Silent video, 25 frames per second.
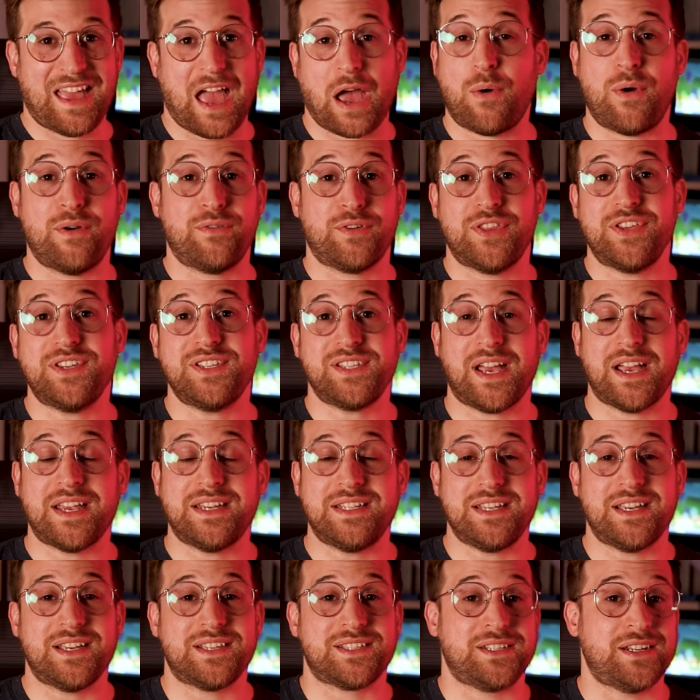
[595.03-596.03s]
However, this
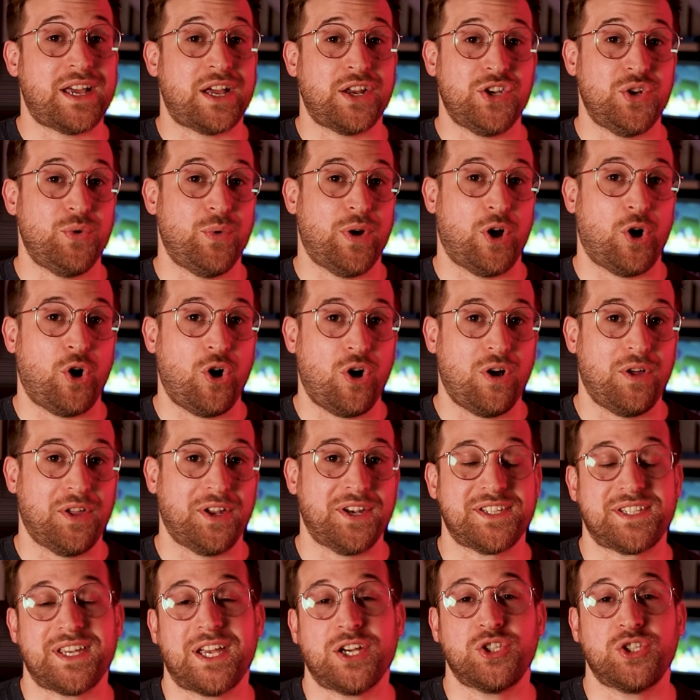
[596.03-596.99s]
idea is not new at all and is